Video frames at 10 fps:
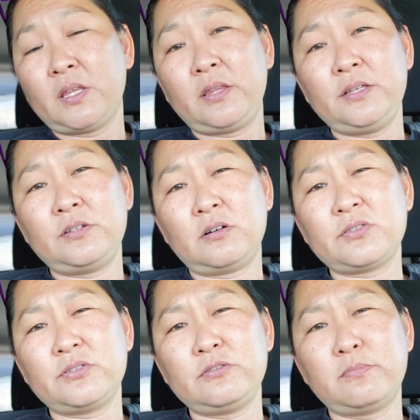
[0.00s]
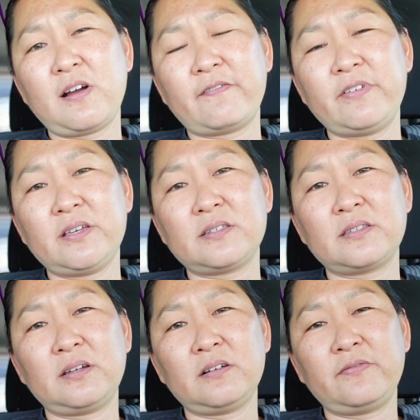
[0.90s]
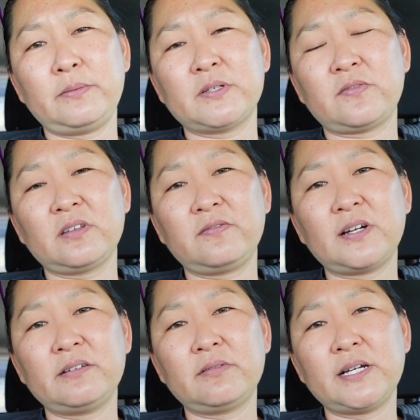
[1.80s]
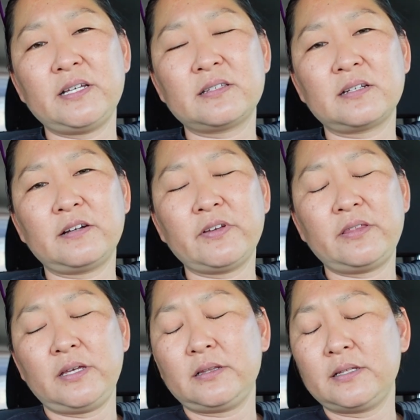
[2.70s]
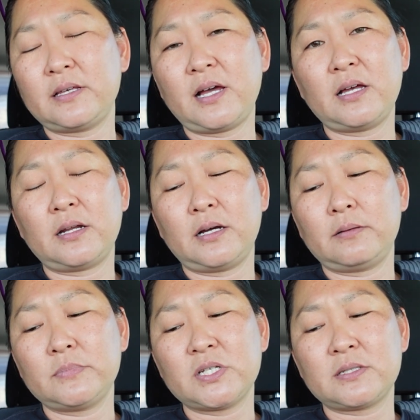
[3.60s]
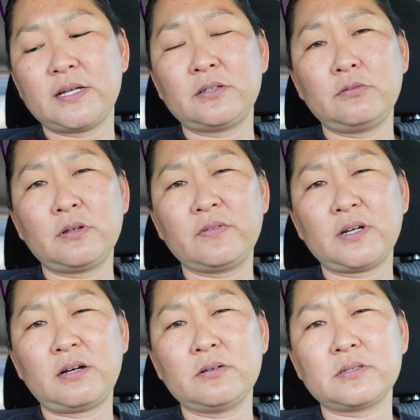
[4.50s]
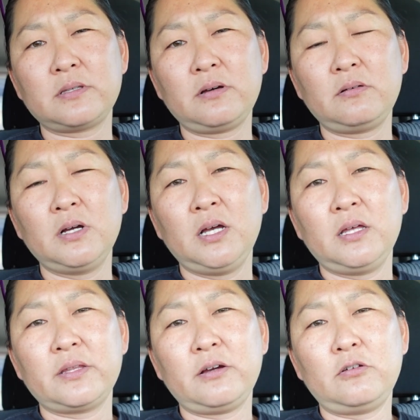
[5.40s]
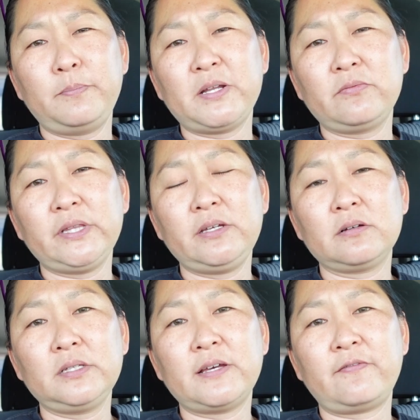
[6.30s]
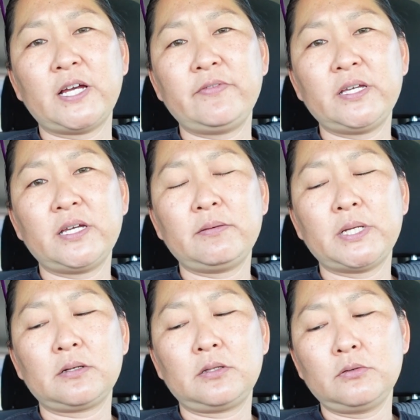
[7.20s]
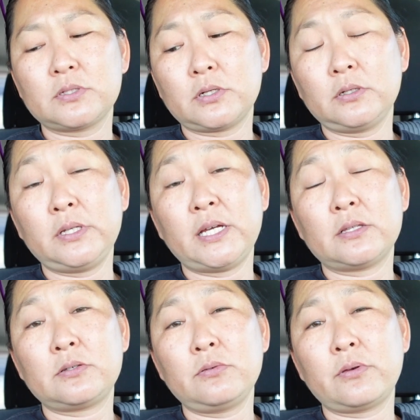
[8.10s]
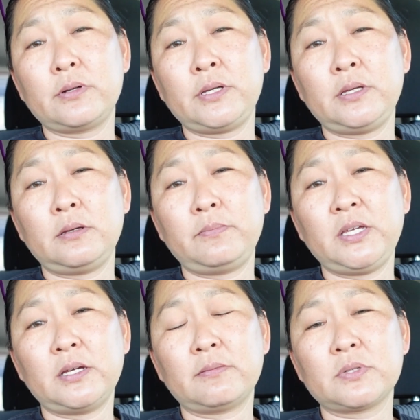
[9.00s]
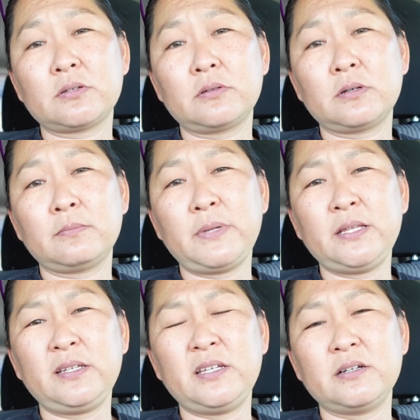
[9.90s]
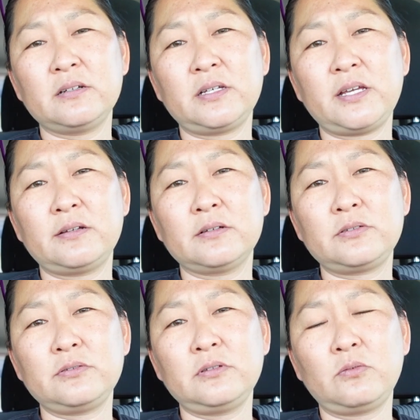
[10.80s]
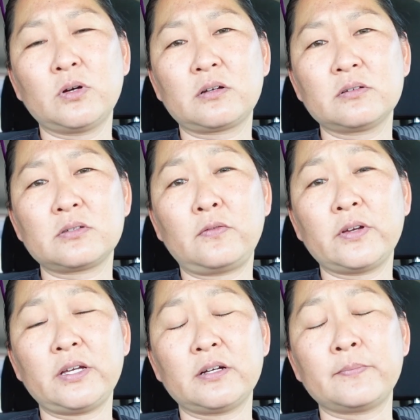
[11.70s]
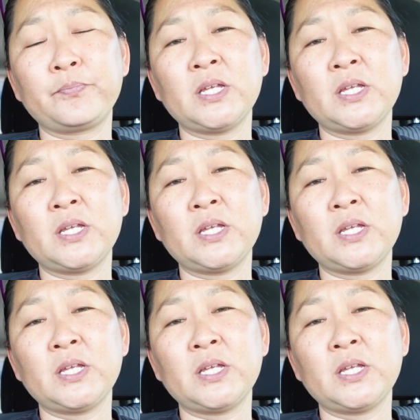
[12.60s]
They also do breakfast. They're famous for their fried rice and everything like that. Just take note of their hours though. They open really early at 5 a.m. and close early at 2:30 p.m. So they're mainly here to cater to the workers over here.